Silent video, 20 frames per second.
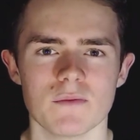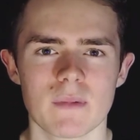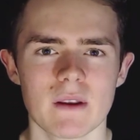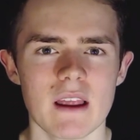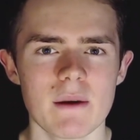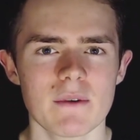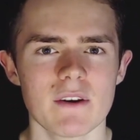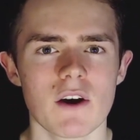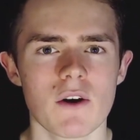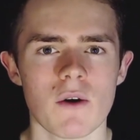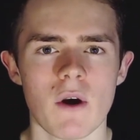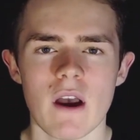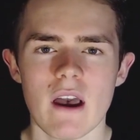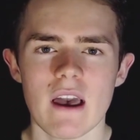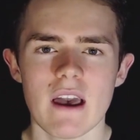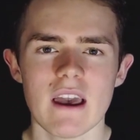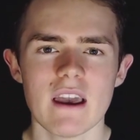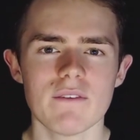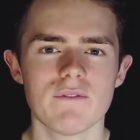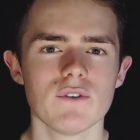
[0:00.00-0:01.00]
But let me know
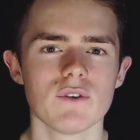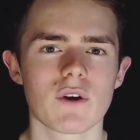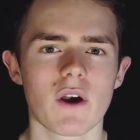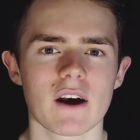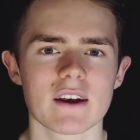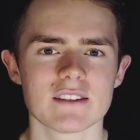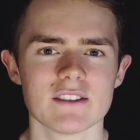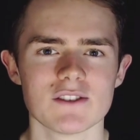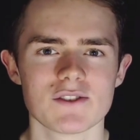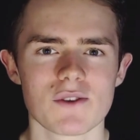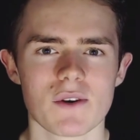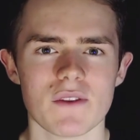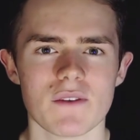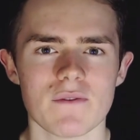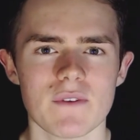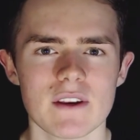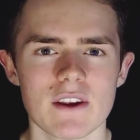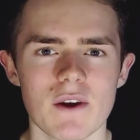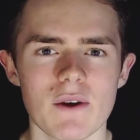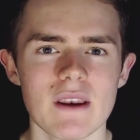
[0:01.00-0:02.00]
if you guys enjoyed the
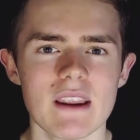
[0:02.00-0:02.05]
video.